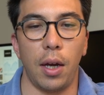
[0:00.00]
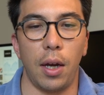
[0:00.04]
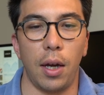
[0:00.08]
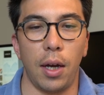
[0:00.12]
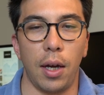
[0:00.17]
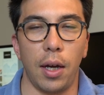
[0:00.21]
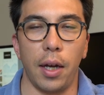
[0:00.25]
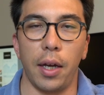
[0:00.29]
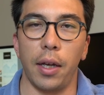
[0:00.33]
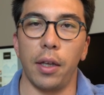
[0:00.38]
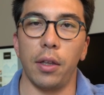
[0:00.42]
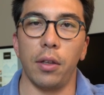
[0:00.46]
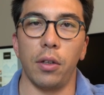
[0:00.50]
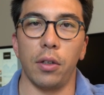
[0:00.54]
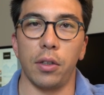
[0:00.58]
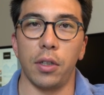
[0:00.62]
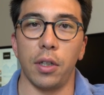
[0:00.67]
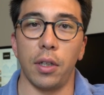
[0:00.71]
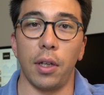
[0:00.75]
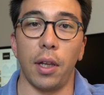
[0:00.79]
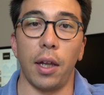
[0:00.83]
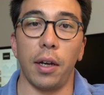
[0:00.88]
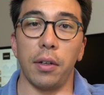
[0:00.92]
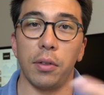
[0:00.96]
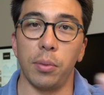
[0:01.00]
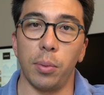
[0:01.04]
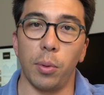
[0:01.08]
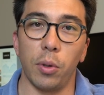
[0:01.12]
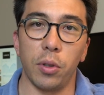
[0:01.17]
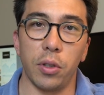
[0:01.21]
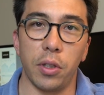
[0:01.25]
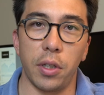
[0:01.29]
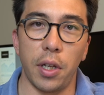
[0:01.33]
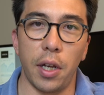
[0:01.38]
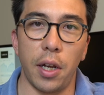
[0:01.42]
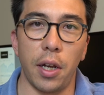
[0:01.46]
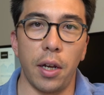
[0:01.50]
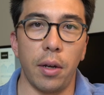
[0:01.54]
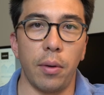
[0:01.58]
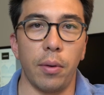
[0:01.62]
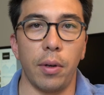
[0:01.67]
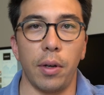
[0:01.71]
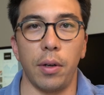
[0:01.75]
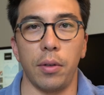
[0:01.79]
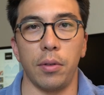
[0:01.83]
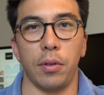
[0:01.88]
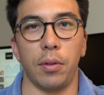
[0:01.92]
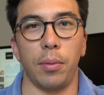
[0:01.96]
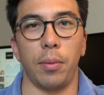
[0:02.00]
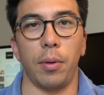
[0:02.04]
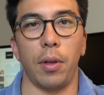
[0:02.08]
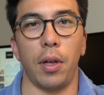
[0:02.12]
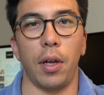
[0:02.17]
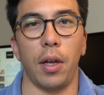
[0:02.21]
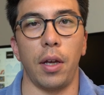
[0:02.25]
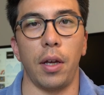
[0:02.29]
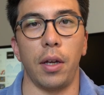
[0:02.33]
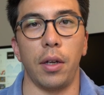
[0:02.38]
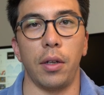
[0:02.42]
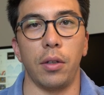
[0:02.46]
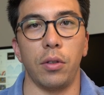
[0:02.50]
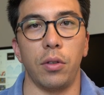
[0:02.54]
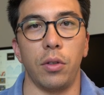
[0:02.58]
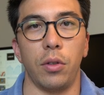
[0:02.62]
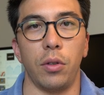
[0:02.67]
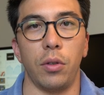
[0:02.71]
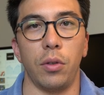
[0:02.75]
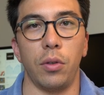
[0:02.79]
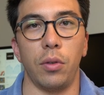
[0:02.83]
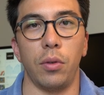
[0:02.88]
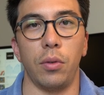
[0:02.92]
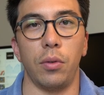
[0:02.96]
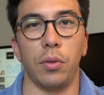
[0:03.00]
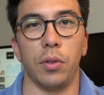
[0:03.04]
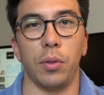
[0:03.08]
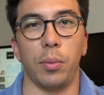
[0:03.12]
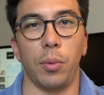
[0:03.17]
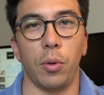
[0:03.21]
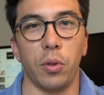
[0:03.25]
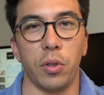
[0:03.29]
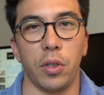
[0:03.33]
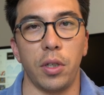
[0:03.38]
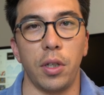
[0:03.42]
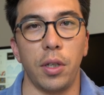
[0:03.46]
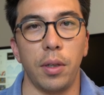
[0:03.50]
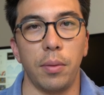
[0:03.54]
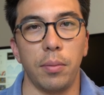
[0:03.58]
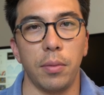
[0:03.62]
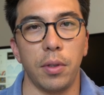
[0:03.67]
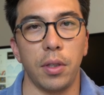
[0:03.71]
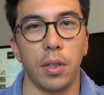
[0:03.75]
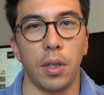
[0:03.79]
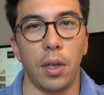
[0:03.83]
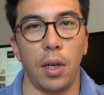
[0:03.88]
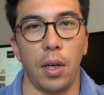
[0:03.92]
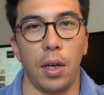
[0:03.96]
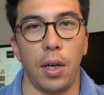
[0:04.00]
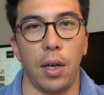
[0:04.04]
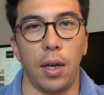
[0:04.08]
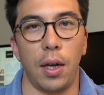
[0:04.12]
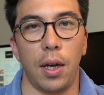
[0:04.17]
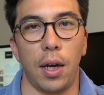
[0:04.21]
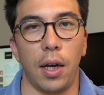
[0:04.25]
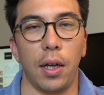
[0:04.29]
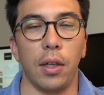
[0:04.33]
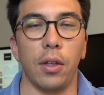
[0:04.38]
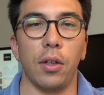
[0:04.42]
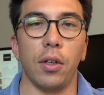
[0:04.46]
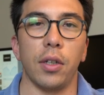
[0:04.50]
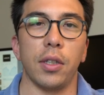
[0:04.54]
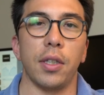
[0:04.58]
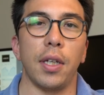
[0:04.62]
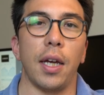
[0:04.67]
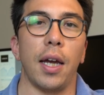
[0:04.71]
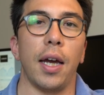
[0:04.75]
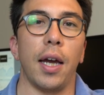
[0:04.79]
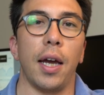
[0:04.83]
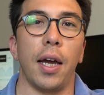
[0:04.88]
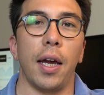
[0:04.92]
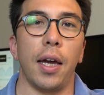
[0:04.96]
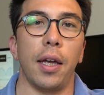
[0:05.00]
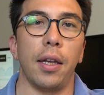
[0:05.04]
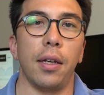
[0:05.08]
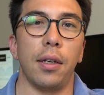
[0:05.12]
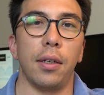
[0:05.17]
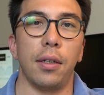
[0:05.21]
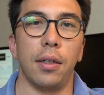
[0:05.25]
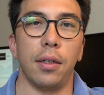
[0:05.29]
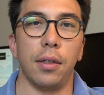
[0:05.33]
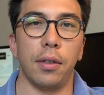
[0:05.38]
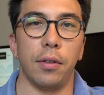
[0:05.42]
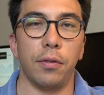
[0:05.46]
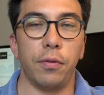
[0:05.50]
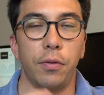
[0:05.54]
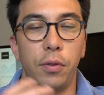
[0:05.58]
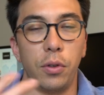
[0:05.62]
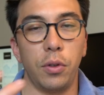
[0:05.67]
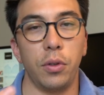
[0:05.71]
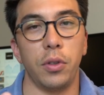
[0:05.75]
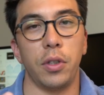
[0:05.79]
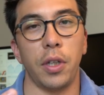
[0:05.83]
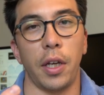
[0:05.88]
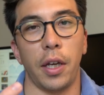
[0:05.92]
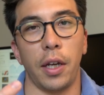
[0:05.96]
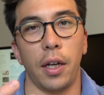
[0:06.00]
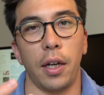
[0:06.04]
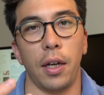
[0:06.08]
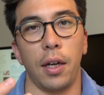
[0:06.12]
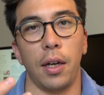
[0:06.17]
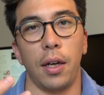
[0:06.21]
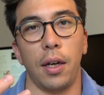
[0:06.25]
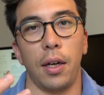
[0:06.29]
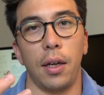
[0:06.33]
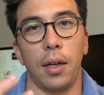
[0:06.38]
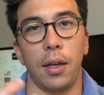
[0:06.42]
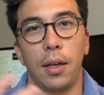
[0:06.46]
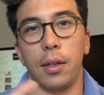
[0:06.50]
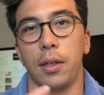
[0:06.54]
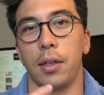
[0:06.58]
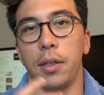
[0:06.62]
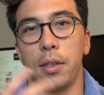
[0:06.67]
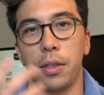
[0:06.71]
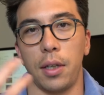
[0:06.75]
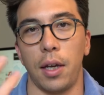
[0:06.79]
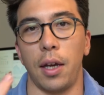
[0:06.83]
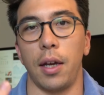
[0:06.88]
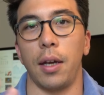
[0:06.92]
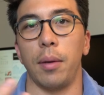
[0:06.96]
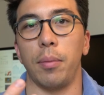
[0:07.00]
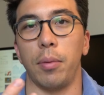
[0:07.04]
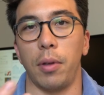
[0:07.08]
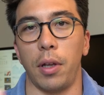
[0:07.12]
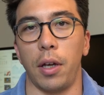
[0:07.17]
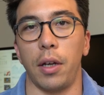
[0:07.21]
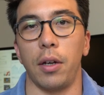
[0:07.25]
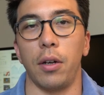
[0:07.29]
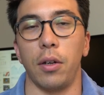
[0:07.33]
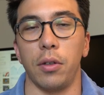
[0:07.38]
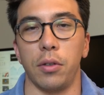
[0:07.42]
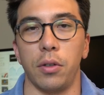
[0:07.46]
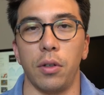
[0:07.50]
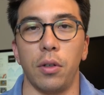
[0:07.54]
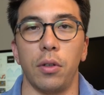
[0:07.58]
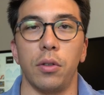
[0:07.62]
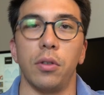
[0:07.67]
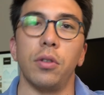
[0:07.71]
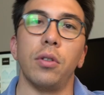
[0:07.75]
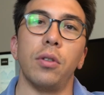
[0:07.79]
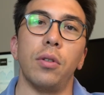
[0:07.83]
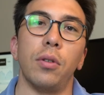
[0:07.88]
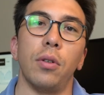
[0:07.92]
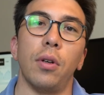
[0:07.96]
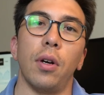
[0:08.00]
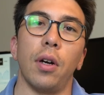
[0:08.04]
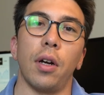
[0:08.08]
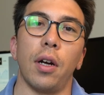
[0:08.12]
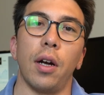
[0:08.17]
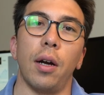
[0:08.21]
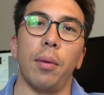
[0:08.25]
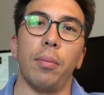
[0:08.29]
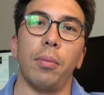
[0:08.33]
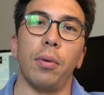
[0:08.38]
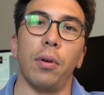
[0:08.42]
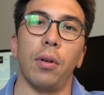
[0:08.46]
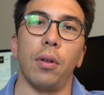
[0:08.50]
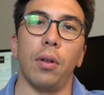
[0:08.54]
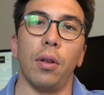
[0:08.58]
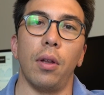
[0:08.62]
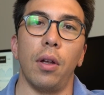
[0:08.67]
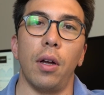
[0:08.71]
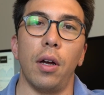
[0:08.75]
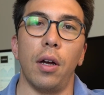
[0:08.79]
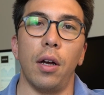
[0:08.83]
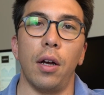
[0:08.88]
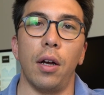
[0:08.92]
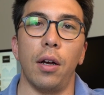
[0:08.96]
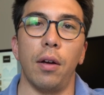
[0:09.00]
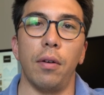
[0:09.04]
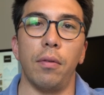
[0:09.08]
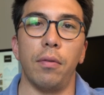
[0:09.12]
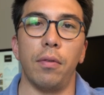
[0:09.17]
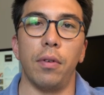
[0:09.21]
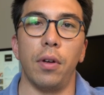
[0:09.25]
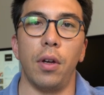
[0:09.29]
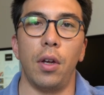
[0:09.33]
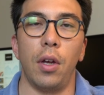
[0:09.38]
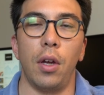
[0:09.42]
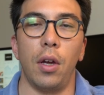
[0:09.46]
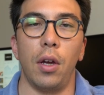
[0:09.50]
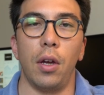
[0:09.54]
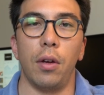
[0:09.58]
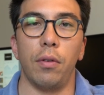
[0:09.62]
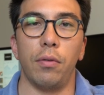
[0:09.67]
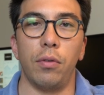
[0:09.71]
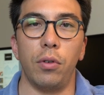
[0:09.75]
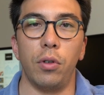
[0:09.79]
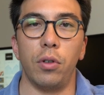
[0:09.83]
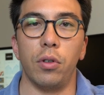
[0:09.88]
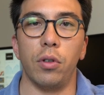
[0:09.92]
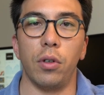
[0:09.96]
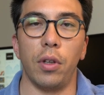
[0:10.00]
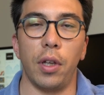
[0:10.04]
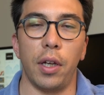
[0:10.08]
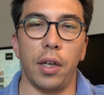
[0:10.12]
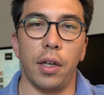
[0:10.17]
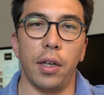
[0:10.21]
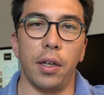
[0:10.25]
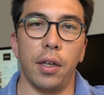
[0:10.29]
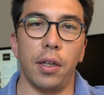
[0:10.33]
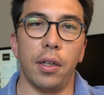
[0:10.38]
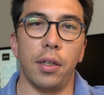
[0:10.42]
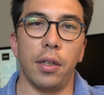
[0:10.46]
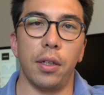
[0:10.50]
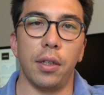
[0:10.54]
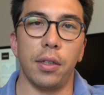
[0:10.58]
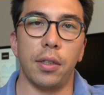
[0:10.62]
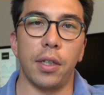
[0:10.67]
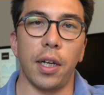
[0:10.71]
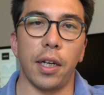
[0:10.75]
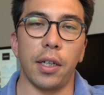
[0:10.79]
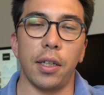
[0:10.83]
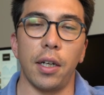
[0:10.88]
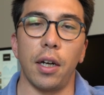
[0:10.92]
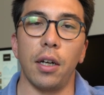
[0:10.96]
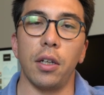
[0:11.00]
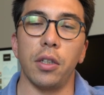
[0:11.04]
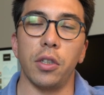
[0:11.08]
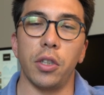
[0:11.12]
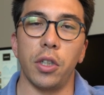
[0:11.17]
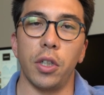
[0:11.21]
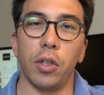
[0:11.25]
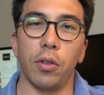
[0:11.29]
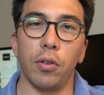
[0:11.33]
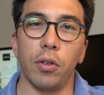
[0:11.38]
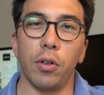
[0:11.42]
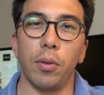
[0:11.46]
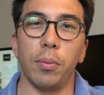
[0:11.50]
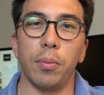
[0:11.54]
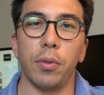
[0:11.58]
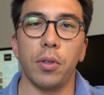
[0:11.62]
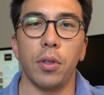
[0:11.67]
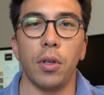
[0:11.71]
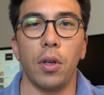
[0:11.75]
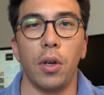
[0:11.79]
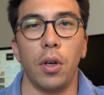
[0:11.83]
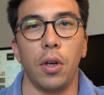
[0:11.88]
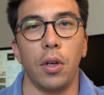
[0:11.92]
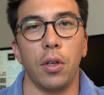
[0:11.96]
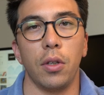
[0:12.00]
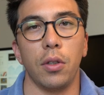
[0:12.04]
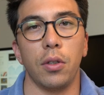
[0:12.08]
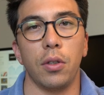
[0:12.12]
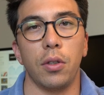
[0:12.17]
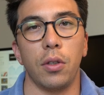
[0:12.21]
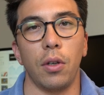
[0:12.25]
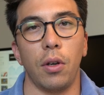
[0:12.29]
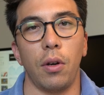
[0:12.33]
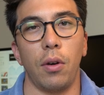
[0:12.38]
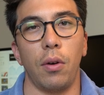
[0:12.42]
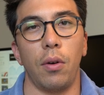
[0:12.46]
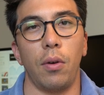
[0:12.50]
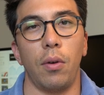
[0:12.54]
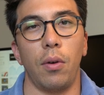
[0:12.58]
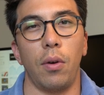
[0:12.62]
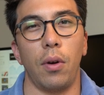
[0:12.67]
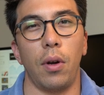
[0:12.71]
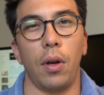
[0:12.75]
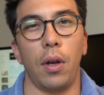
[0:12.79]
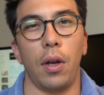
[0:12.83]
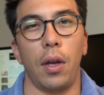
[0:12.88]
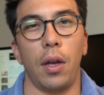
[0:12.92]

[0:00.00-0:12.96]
I looked at a lot of sports data when I was applying to sports teams. I looked at food data because uh, I applied also to a couple of food related technology groups. So